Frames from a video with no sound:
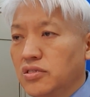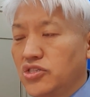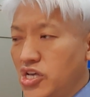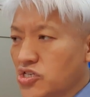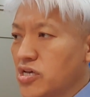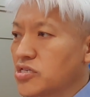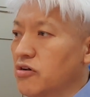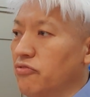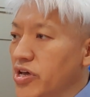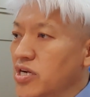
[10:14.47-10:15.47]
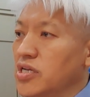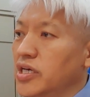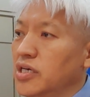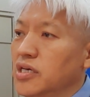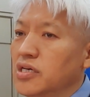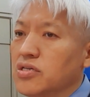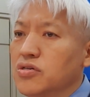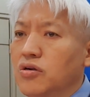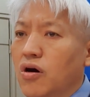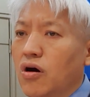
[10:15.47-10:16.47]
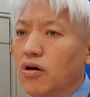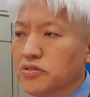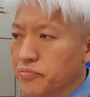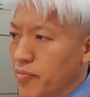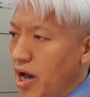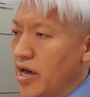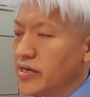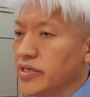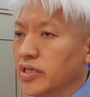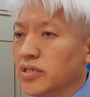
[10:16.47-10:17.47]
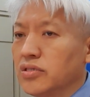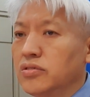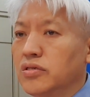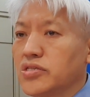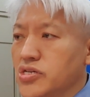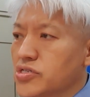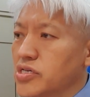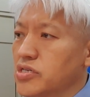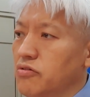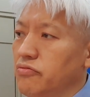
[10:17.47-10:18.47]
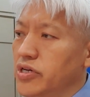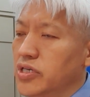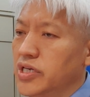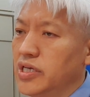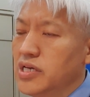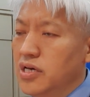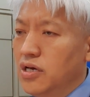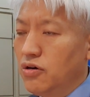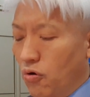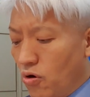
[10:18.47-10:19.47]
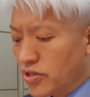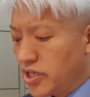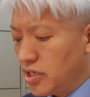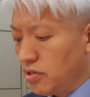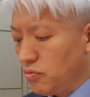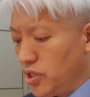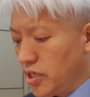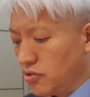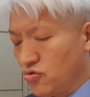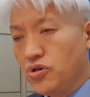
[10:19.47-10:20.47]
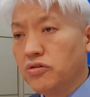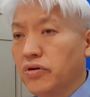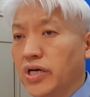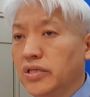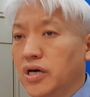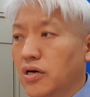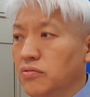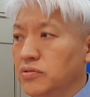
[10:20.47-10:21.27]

This is a really, you know, admiring, you know, this is a really wrong thing we are doing right now.